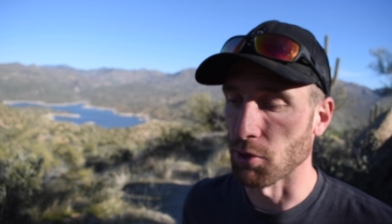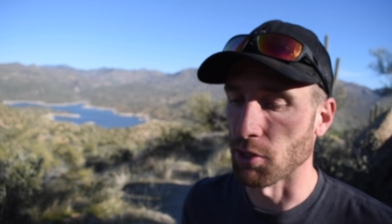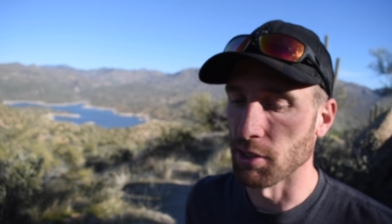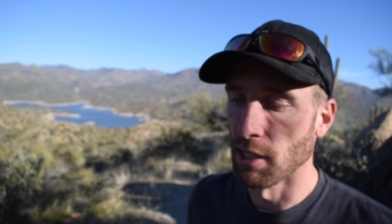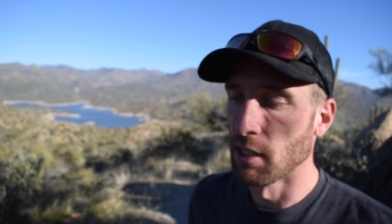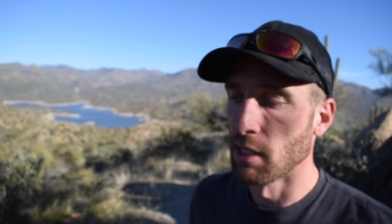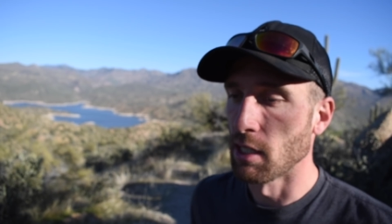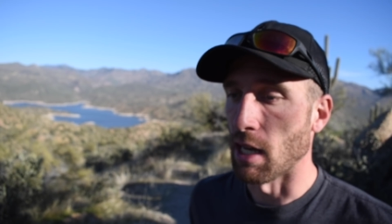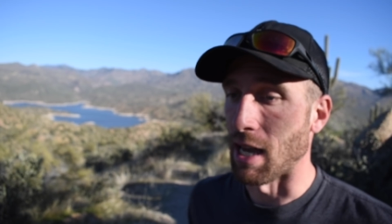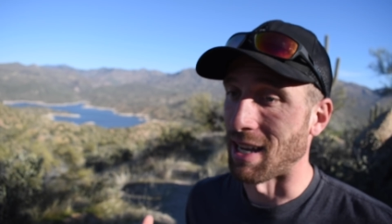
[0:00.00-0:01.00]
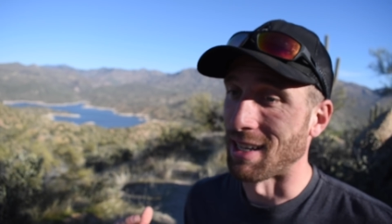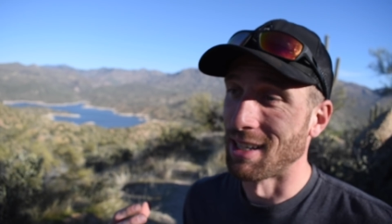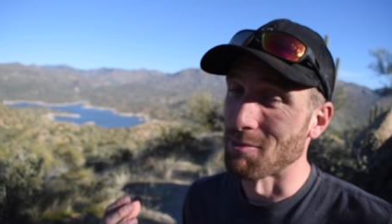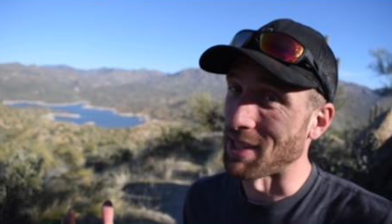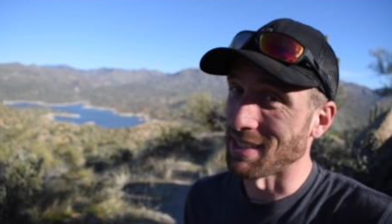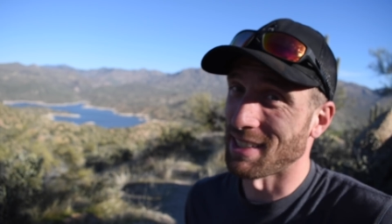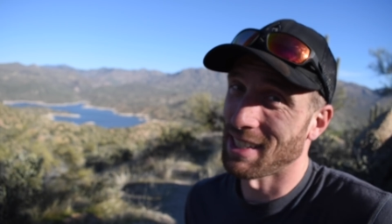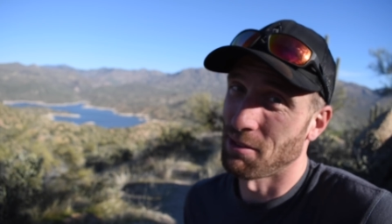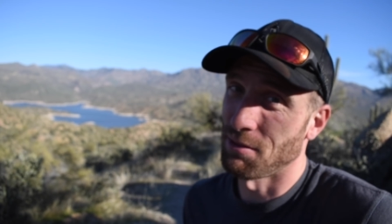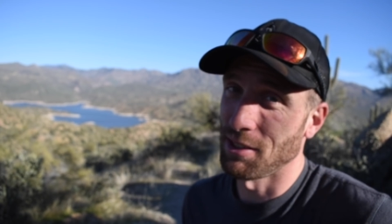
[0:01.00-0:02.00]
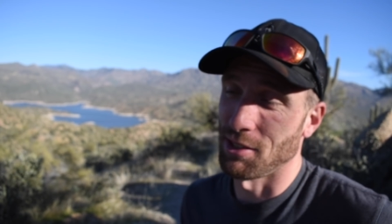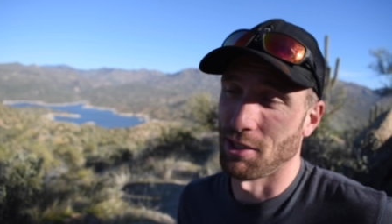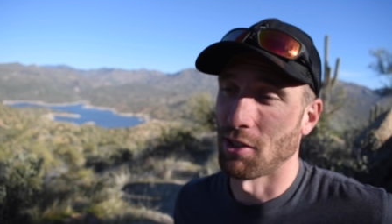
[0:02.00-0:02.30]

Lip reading: rules, but that's a nice feature.